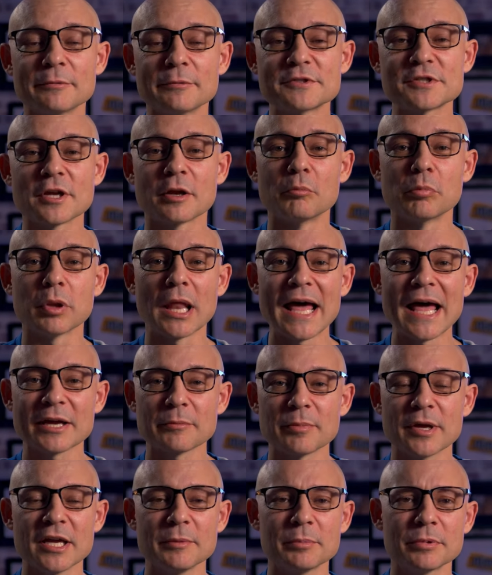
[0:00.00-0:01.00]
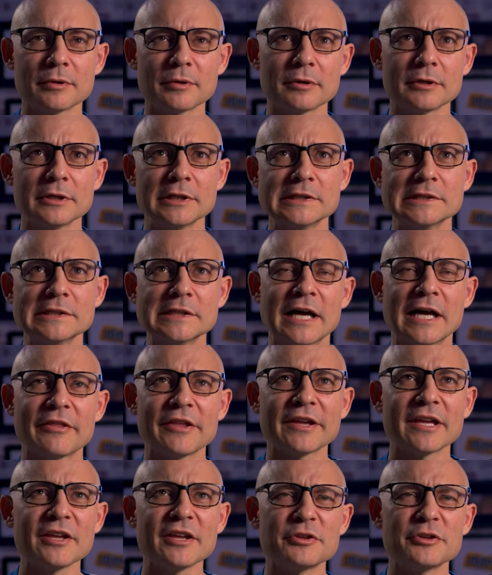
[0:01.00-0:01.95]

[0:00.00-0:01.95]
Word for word: It was on black paper, I think.